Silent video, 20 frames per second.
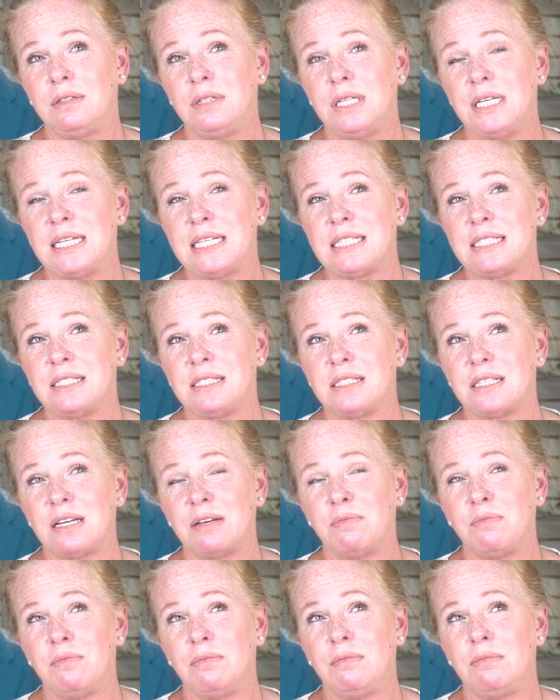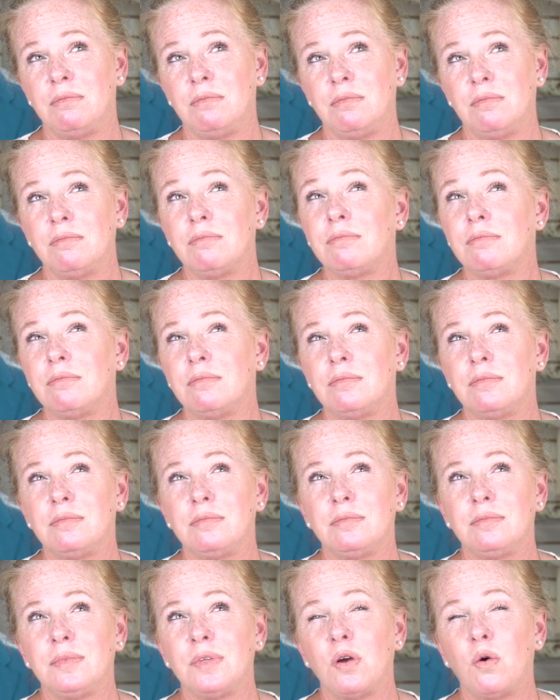This
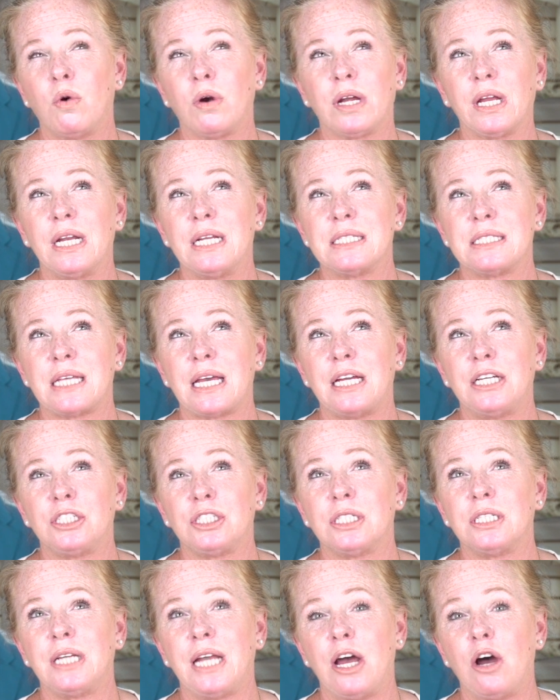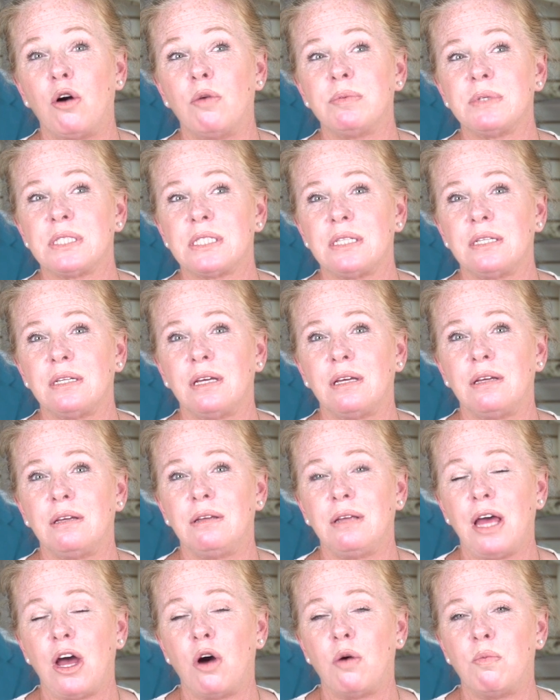organization helps to
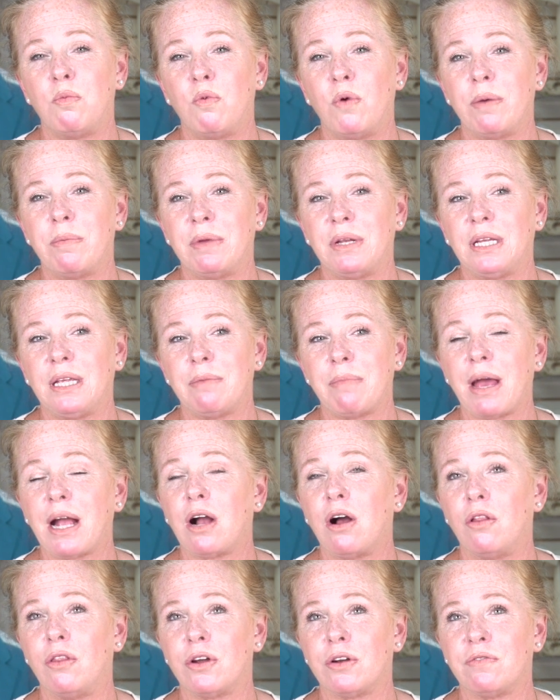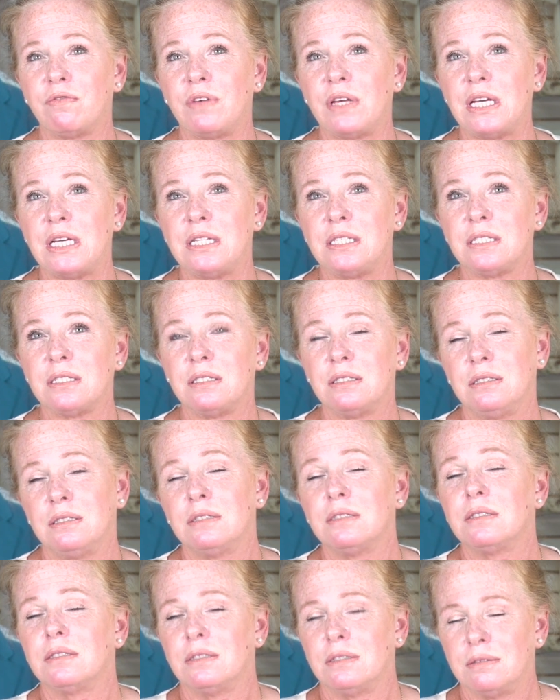help women get back on their feet.
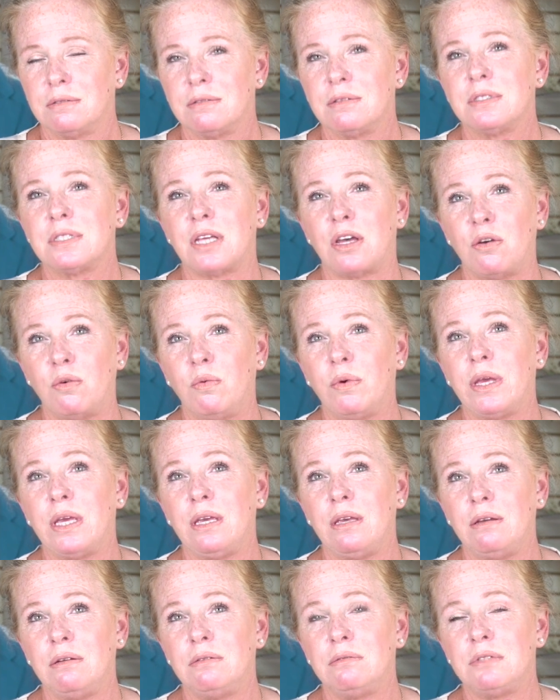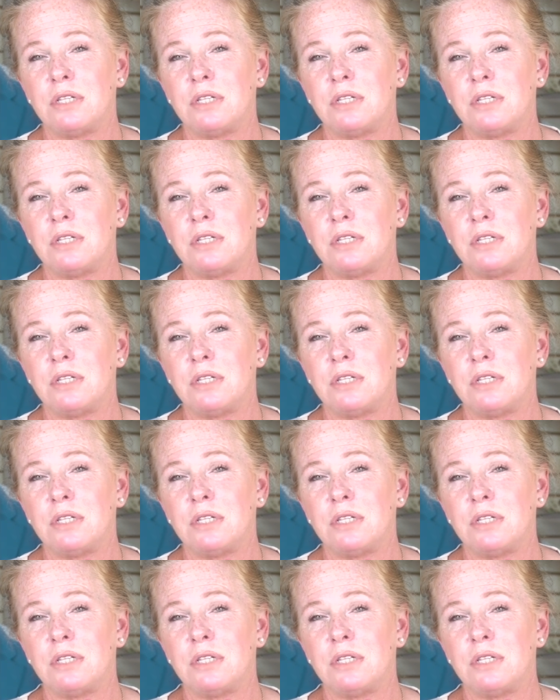So we